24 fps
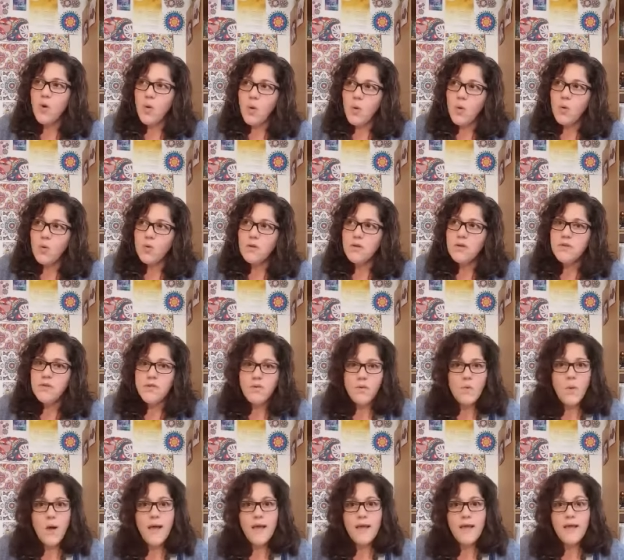all the
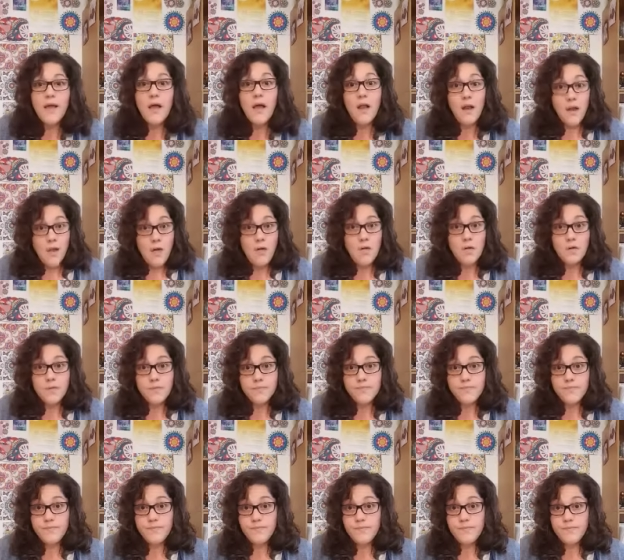way along,
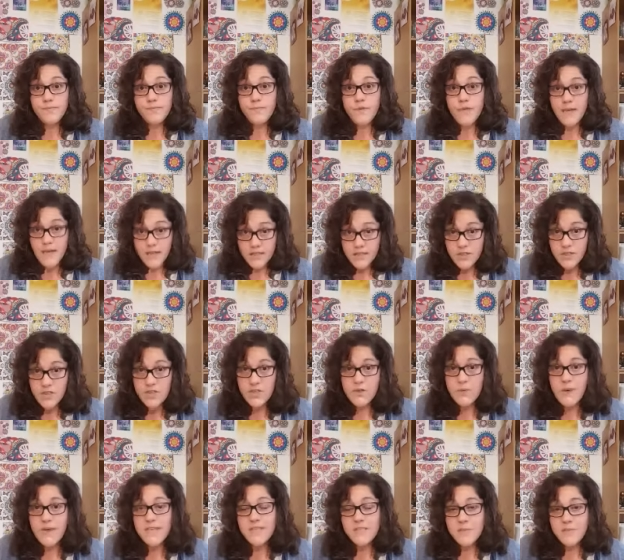the next
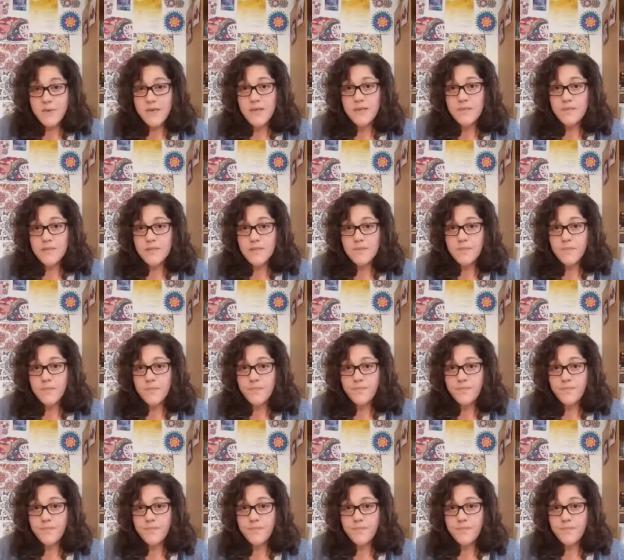two aspects,